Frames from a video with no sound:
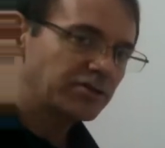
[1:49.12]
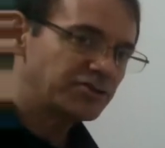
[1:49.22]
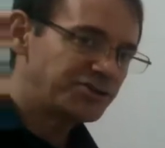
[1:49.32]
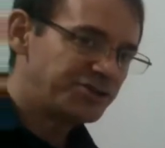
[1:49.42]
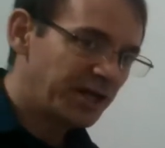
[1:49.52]

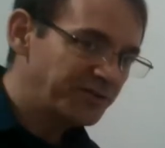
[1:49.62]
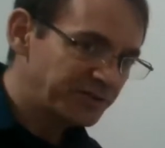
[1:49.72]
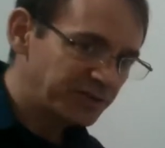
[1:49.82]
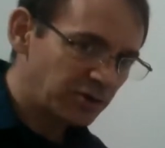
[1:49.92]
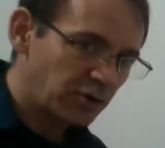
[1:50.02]

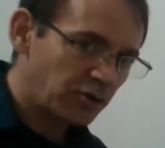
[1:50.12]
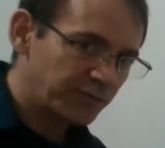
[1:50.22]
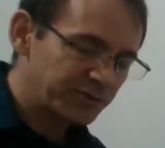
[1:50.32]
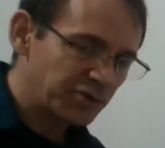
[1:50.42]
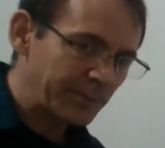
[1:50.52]
just to go
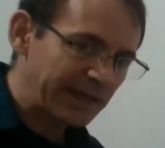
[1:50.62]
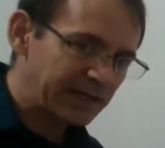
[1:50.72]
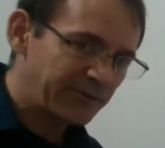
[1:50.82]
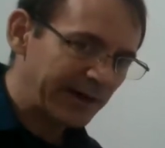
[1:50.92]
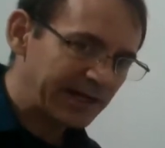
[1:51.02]
over domain
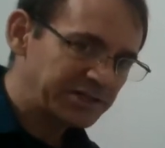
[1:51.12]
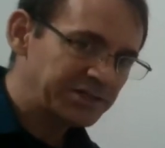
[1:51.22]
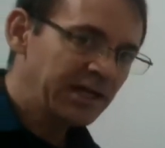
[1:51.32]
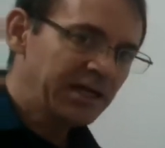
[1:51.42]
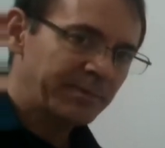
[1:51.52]
and
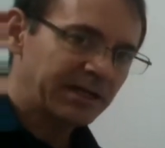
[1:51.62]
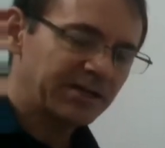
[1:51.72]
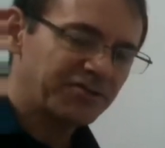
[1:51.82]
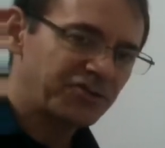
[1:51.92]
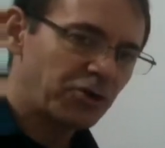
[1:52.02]
range,
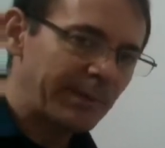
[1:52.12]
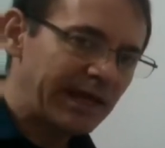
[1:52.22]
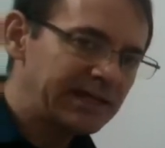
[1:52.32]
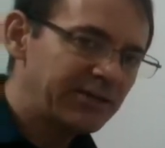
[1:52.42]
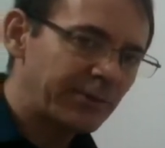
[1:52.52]
because
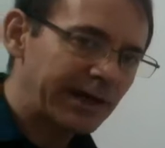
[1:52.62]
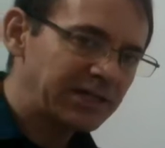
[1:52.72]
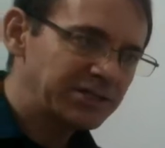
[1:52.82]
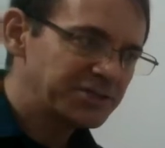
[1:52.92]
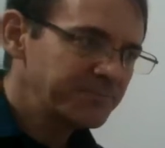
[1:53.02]
domain and
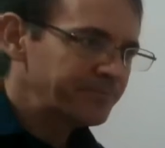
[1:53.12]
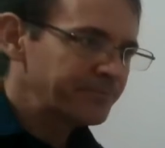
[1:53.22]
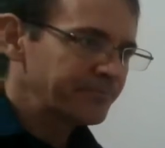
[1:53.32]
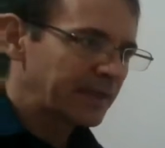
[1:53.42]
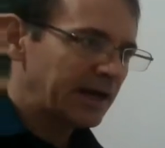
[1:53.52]
range
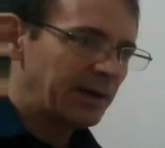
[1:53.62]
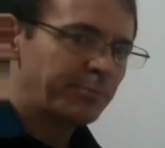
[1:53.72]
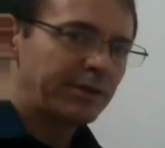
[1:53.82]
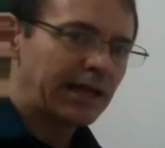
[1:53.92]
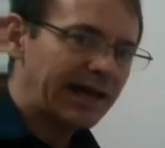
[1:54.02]

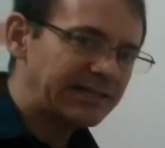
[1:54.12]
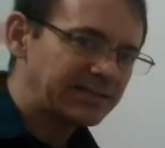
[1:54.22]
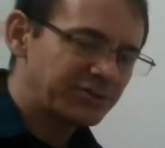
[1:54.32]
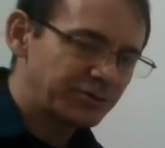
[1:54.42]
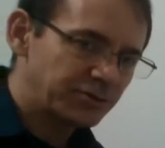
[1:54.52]
apply
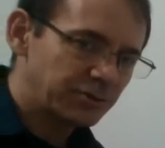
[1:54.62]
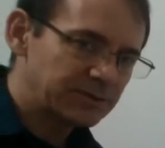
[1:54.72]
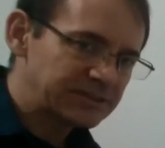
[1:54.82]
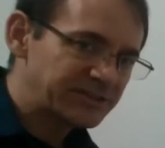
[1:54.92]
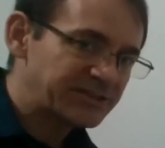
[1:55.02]
to
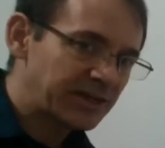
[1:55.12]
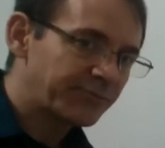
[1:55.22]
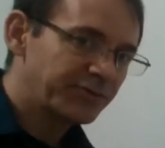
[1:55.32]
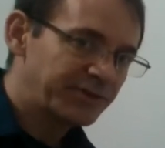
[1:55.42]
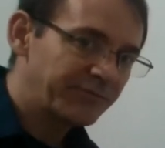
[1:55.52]

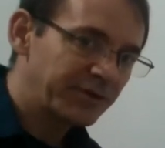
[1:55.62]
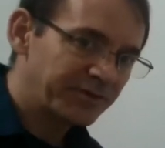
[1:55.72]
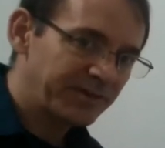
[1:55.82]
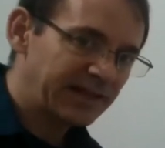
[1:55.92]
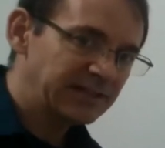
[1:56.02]
several
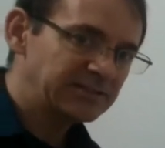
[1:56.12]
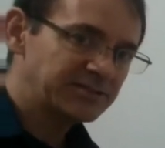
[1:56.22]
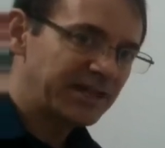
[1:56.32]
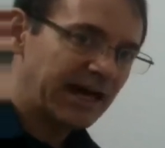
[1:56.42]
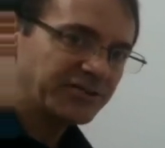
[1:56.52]
different things,
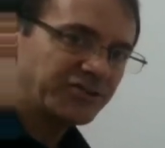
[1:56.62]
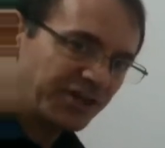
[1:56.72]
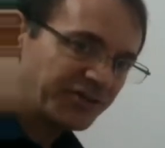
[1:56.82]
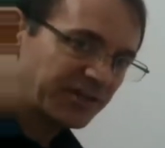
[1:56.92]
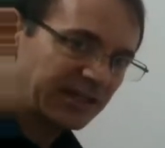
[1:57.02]
not
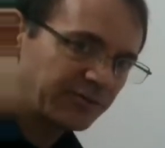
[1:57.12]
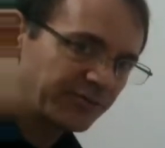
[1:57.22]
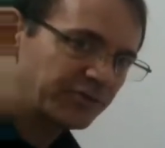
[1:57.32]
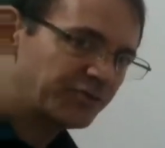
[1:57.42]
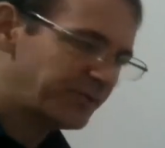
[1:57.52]
just
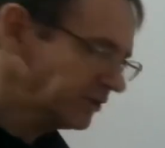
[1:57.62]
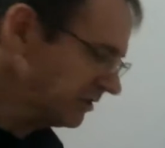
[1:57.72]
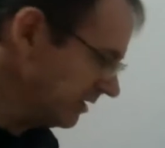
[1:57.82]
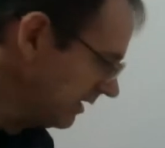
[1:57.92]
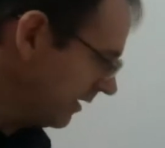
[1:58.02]
inverse
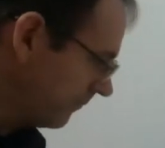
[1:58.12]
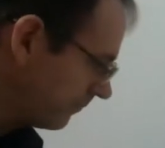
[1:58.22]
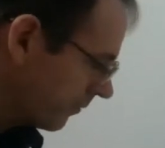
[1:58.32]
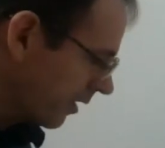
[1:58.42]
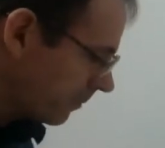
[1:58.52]
function.
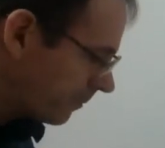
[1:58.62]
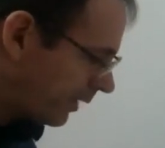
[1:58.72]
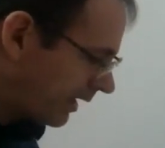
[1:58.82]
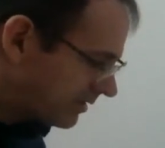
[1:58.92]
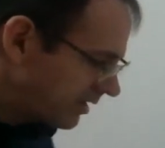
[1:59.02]

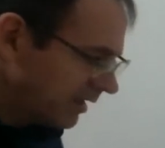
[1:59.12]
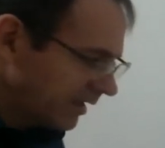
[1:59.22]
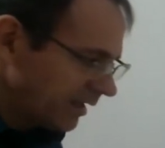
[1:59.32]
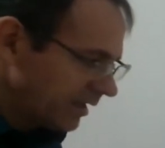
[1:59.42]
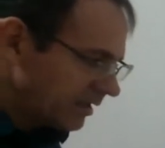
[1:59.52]
But
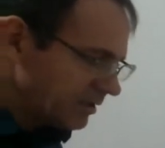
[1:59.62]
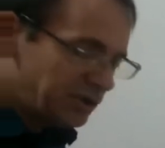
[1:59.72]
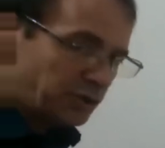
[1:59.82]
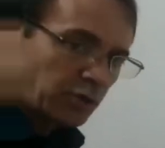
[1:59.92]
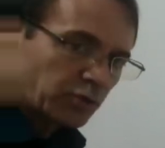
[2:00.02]

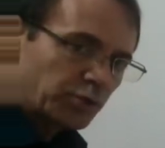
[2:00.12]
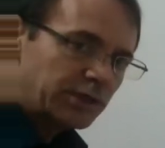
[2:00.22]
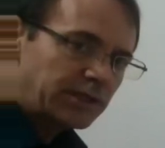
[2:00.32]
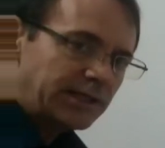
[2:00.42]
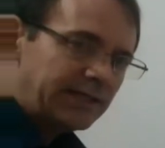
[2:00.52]
you'll
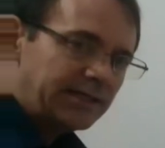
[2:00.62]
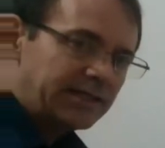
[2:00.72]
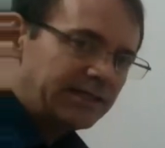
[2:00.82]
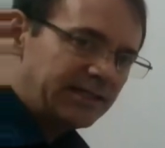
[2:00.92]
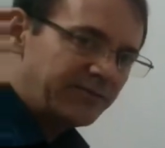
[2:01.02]
really
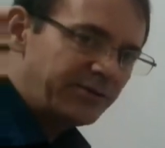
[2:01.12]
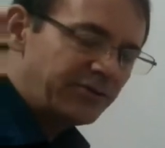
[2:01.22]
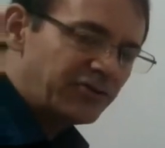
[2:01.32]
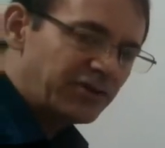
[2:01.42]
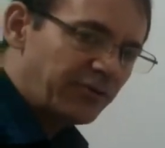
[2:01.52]
give
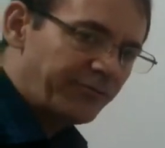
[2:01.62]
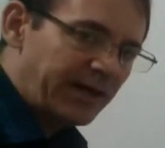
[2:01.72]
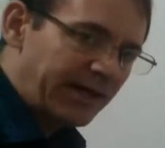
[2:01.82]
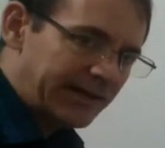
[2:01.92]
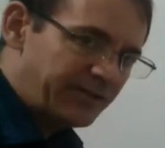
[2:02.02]
yourself a
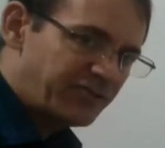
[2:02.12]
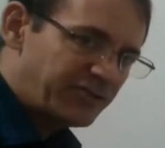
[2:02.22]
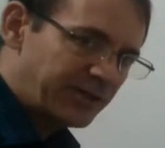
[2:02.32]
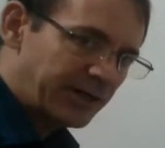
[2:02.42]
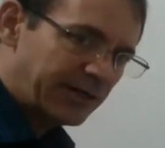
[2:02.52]
head
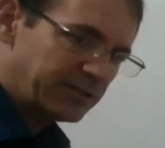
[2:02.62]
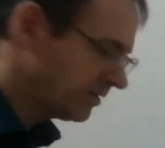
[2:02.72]
start